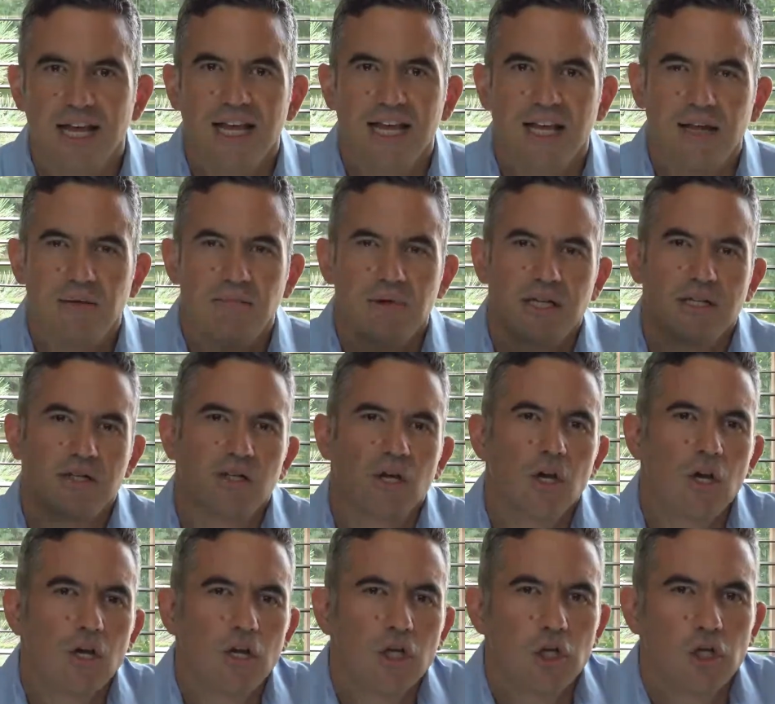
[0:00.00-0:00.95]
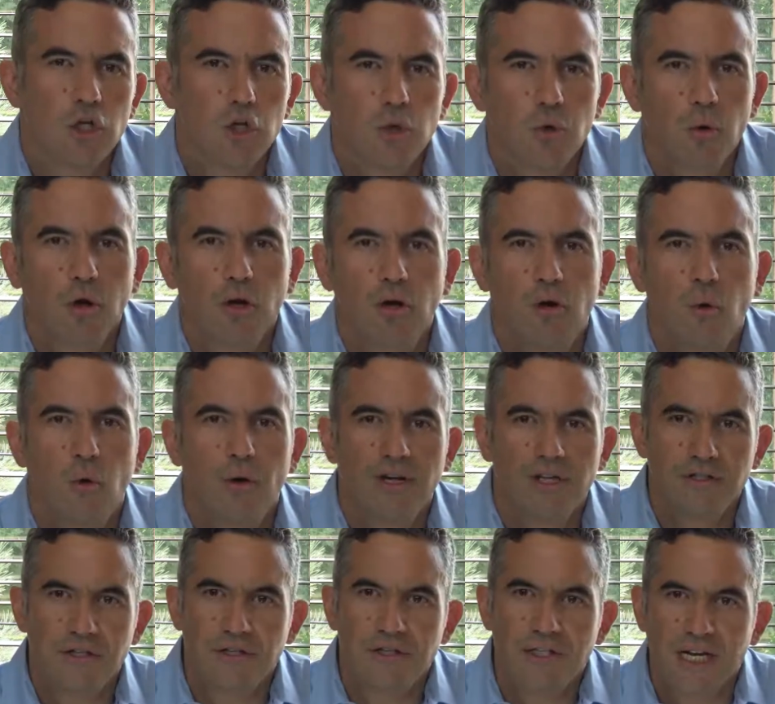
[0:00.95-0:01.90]
It means you are
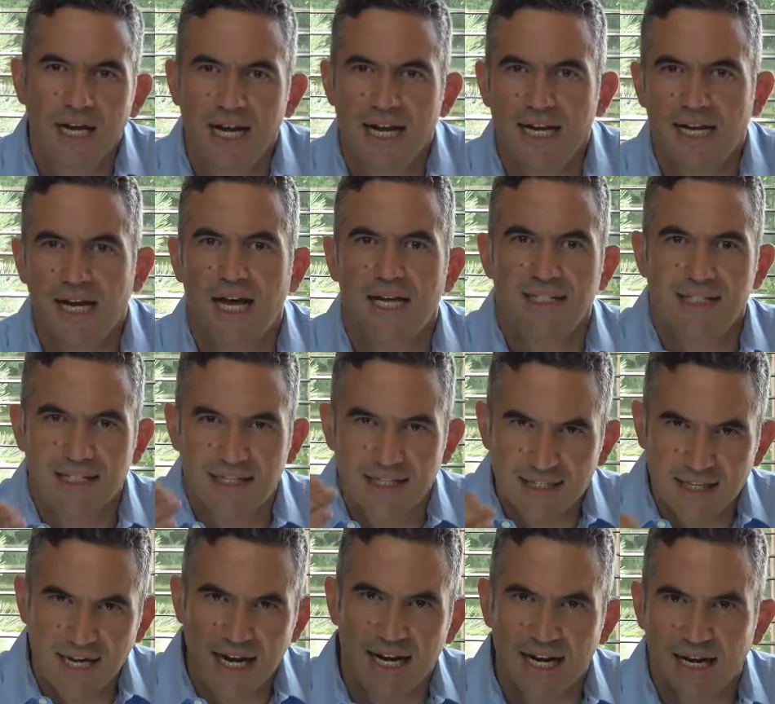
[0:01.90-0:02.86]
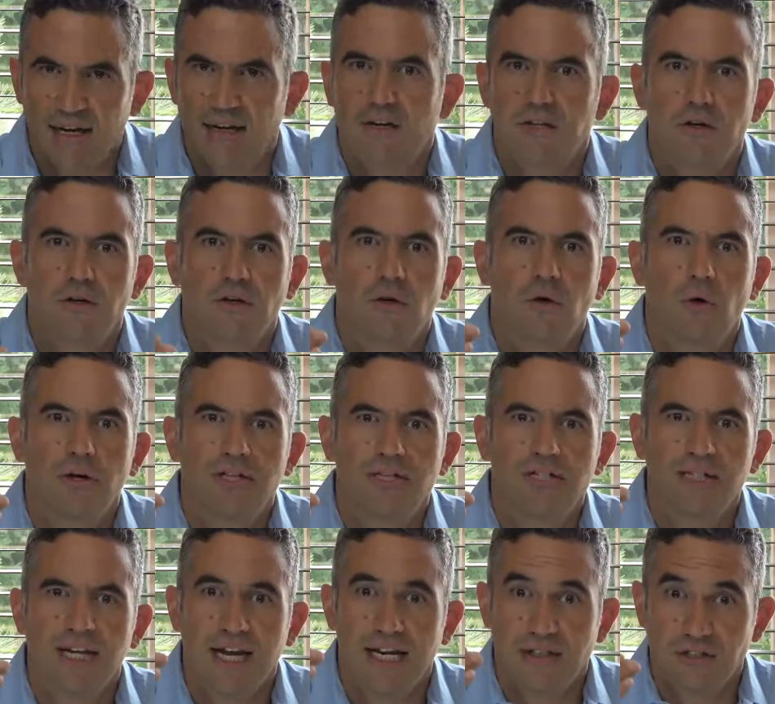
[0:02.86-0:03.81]
going to take stake, you're going to
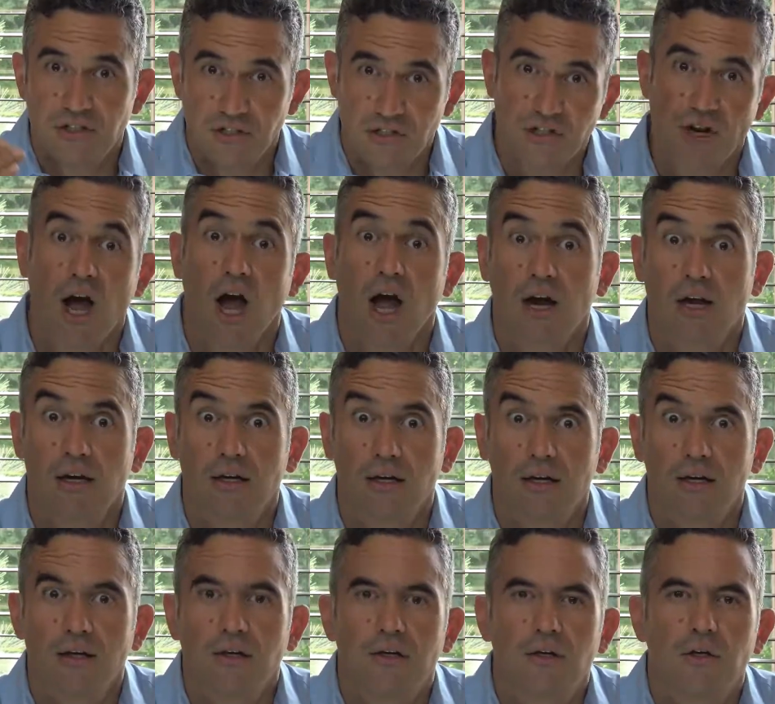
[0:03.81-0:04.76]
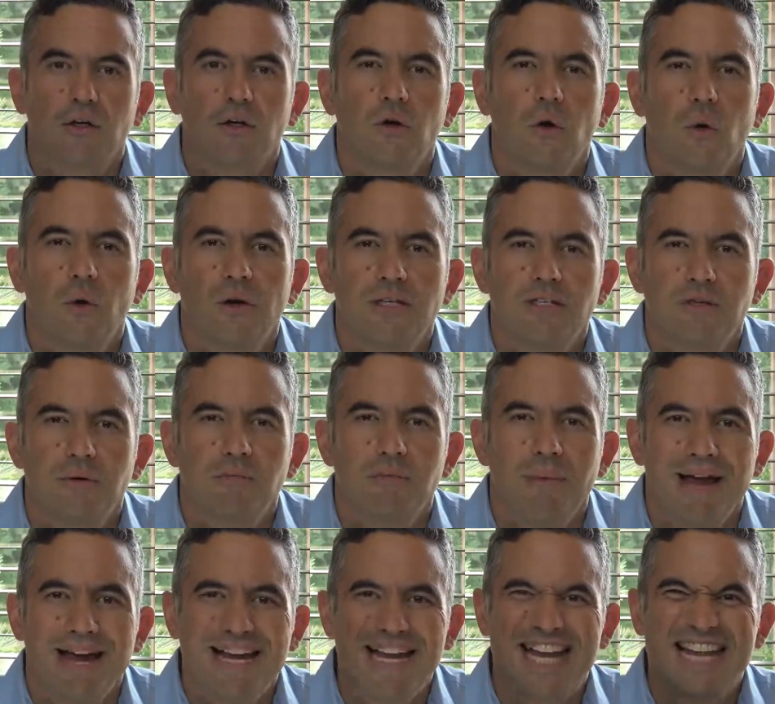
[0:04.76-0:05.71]
take stock you're going to
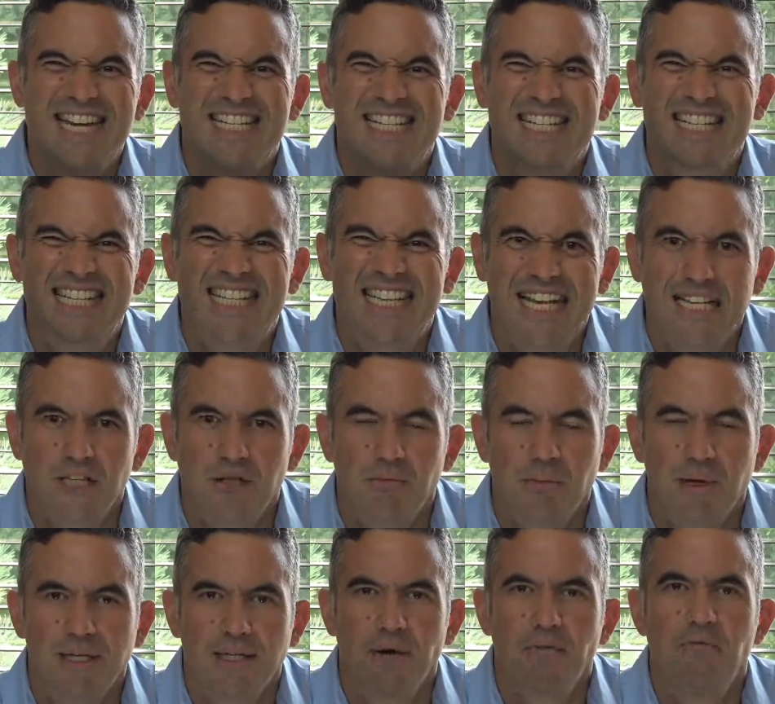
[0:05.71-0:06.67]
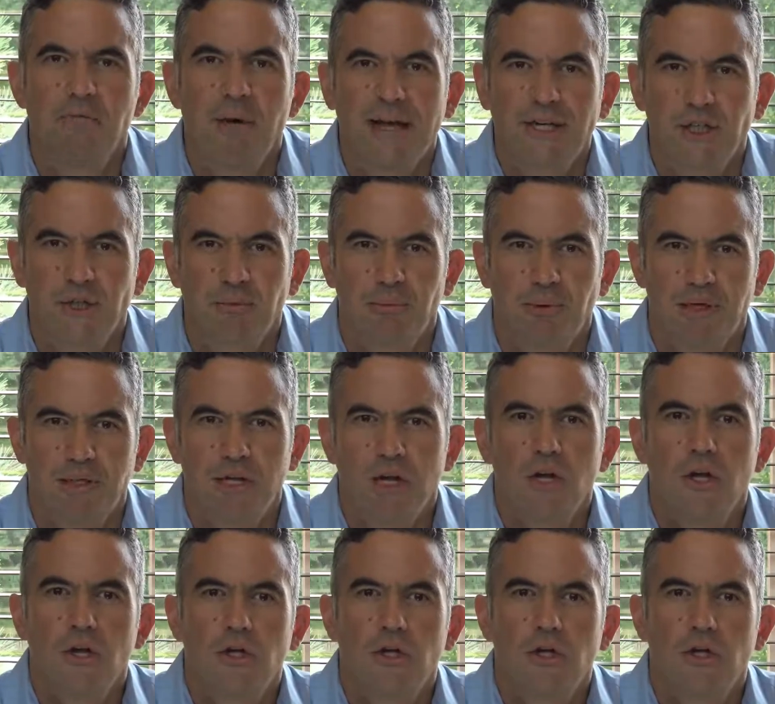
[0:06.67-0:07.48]
make an assessment, a measurement.